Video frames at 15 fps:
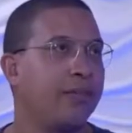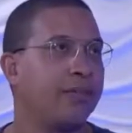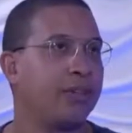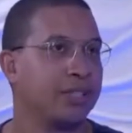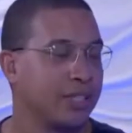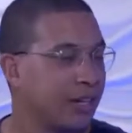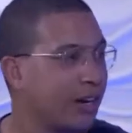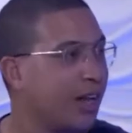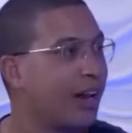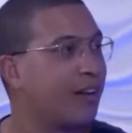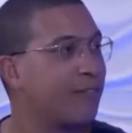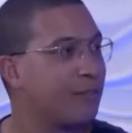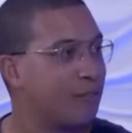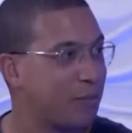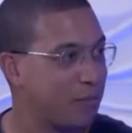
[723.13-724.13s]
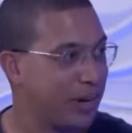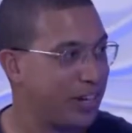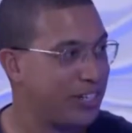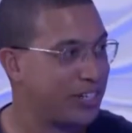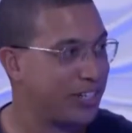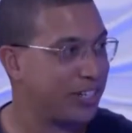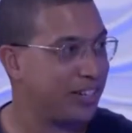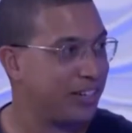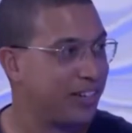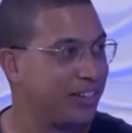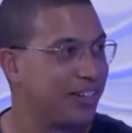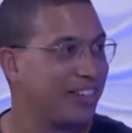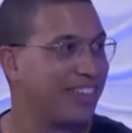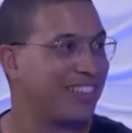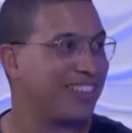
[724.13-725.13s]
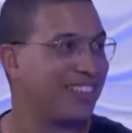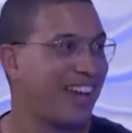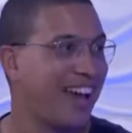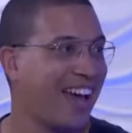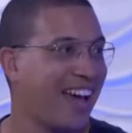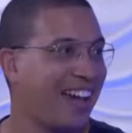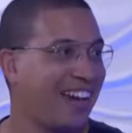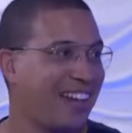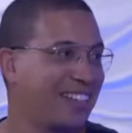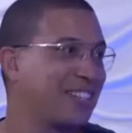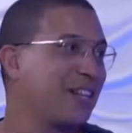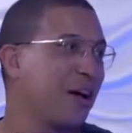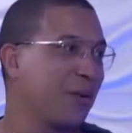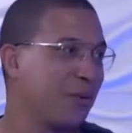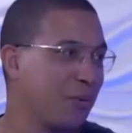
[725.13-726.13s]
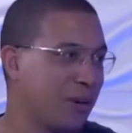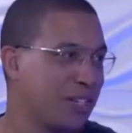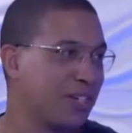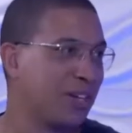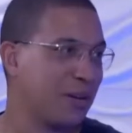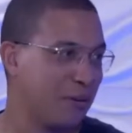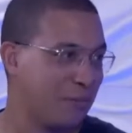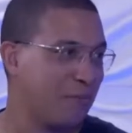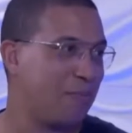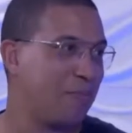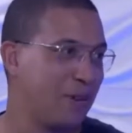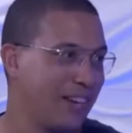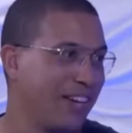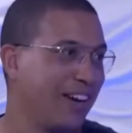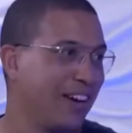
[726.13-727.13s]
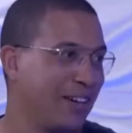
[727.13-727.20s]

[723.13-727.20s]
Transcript: There's a lot of information that is not always going to be